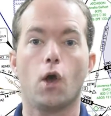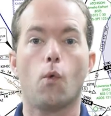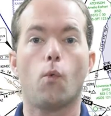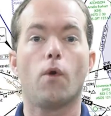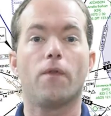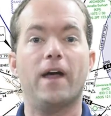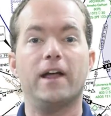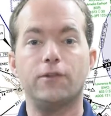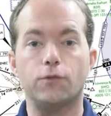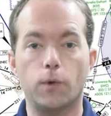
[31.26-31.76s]

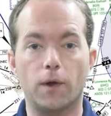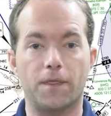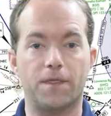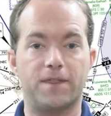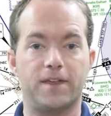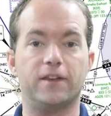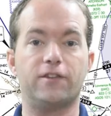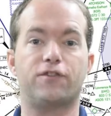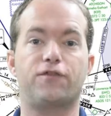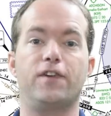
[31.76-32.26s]
Well, that's what
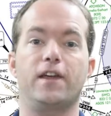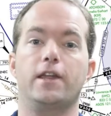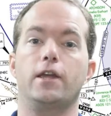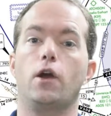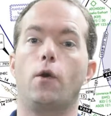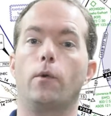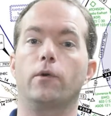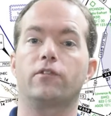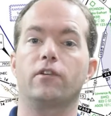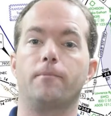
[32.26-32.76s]
this
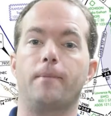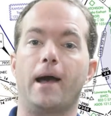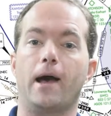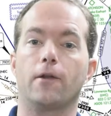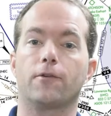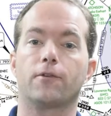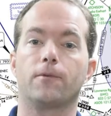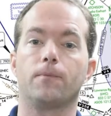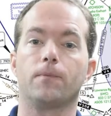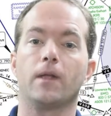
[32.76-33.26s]
video is
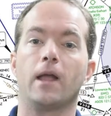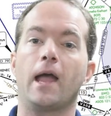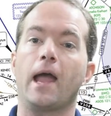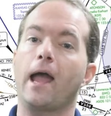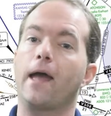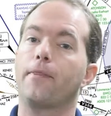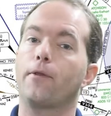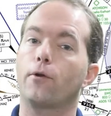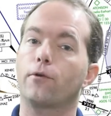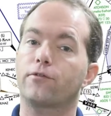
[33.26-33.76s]
about.
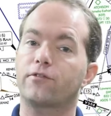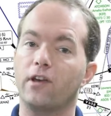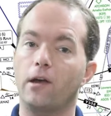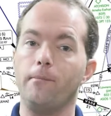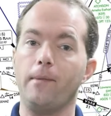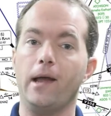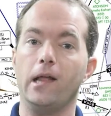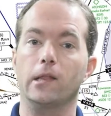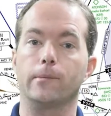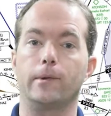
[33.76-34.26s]
And there are
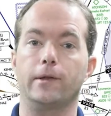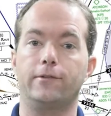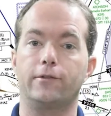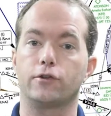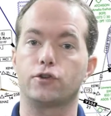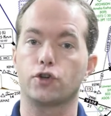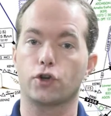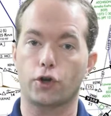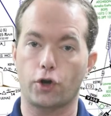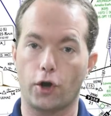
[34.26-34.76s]
some elements
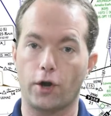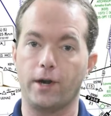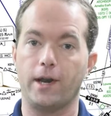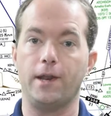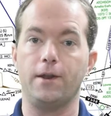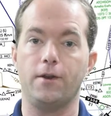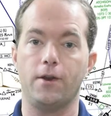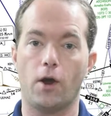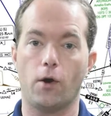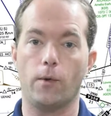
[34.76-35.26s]
that you're going to
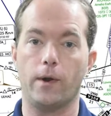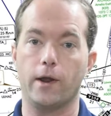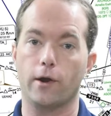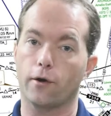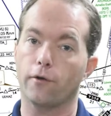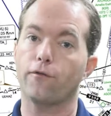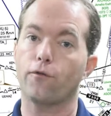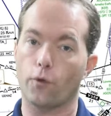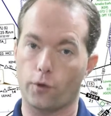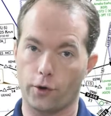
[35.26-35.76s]
need to know
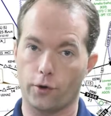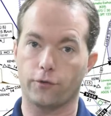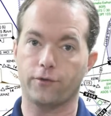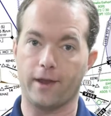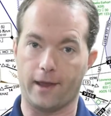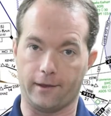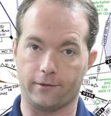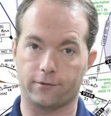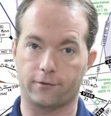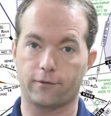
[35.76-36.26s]
here for your
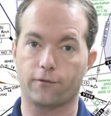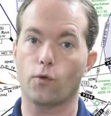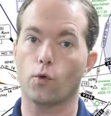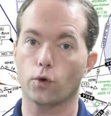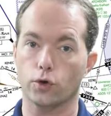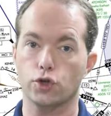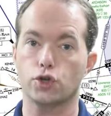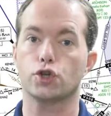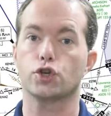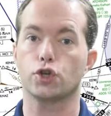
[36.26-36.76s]
test,
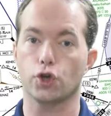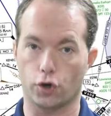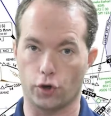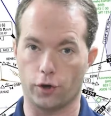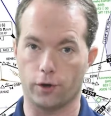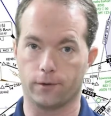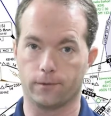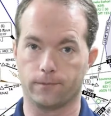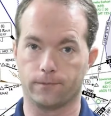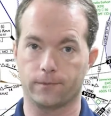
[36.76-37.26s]
for
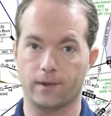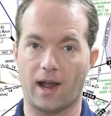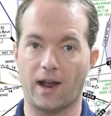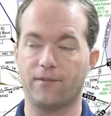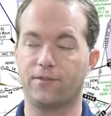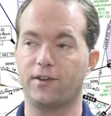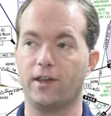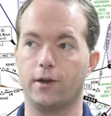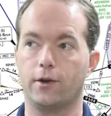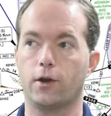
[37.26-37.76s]
sure.
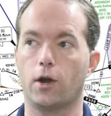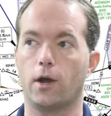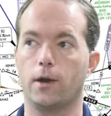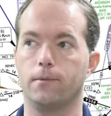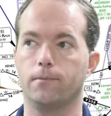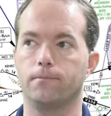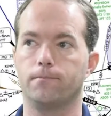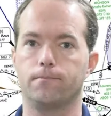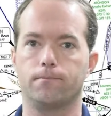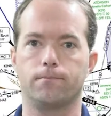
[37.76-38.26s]
I've seen it
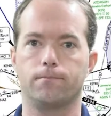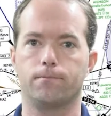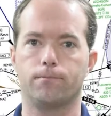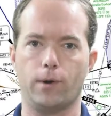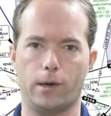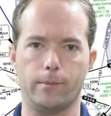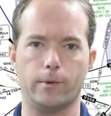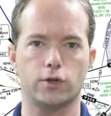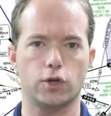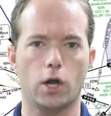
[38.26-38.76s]
on
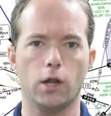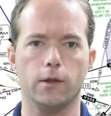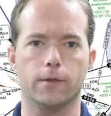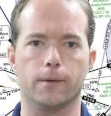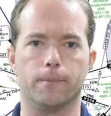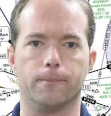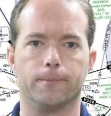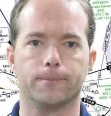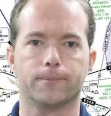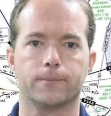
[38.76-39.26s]
pretty much all of
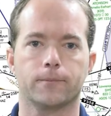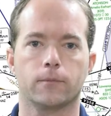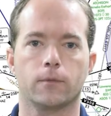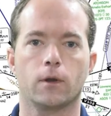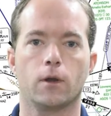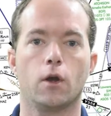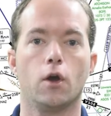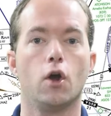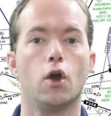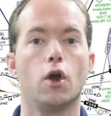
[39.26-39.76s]
them.
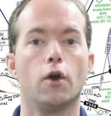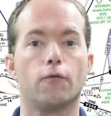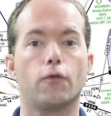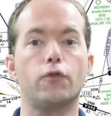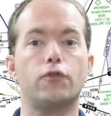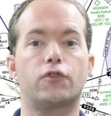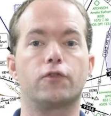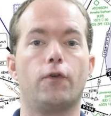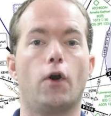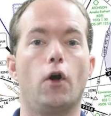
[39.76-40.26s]

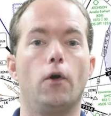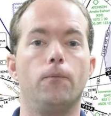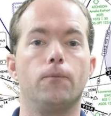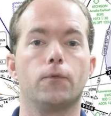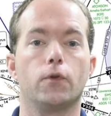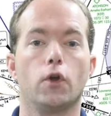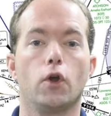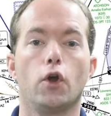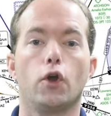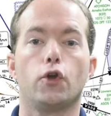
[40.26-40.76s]
First of all,
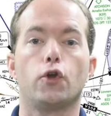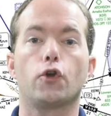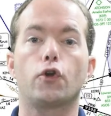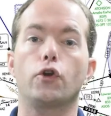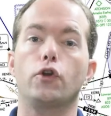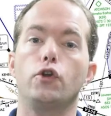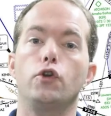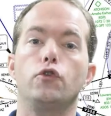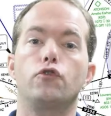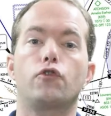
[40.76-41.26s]
you're
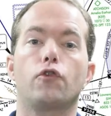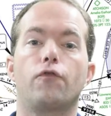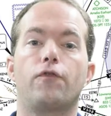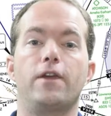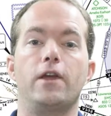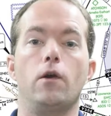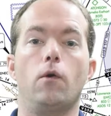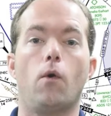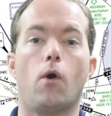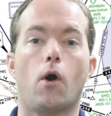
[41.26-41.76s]
going to use your
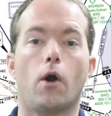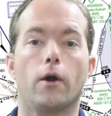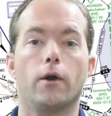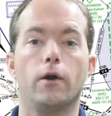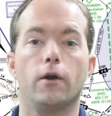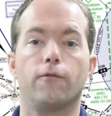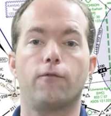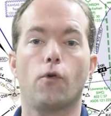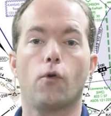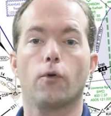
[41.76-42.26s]
V O R
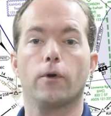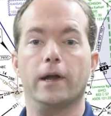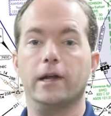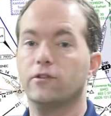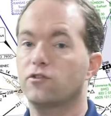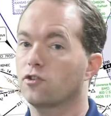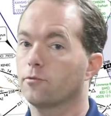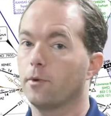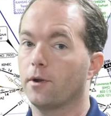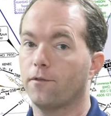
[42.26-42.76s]
for
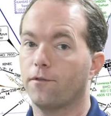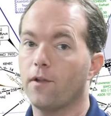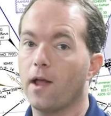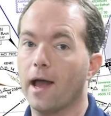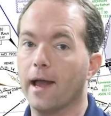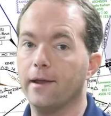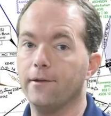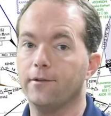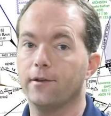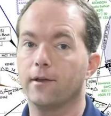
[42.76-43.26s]
instrument
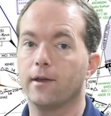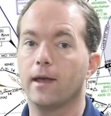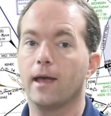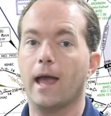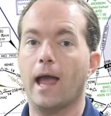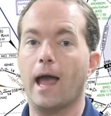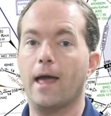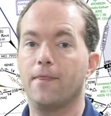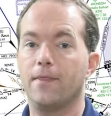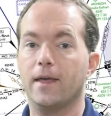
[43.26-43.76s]
flight,
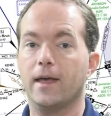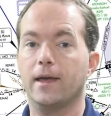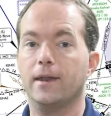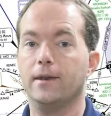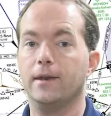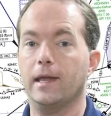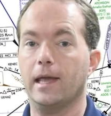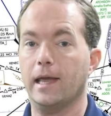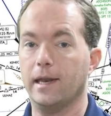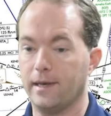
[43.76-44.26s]
and
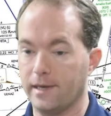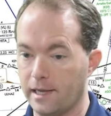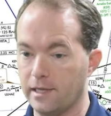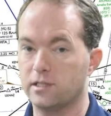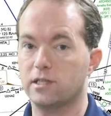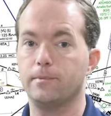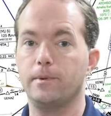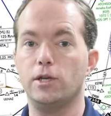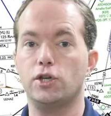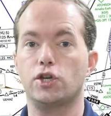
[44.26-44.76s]
then it
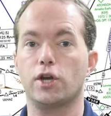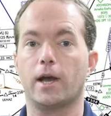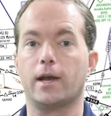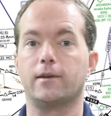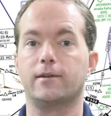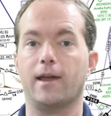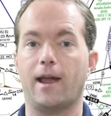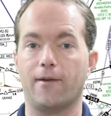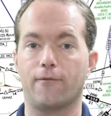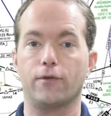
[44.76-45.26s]
needs to be
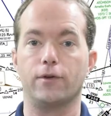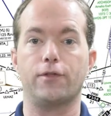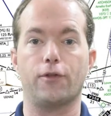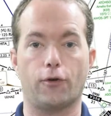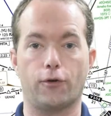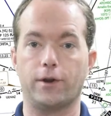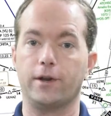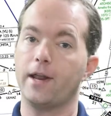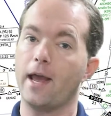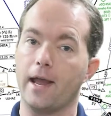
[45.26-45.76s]
checked every
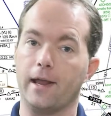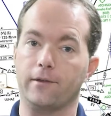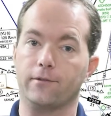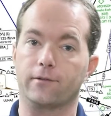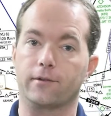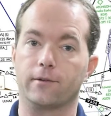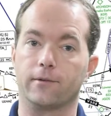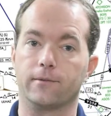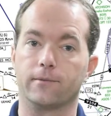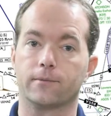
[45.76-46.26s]
thirty
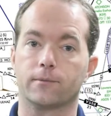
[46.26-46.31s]
days.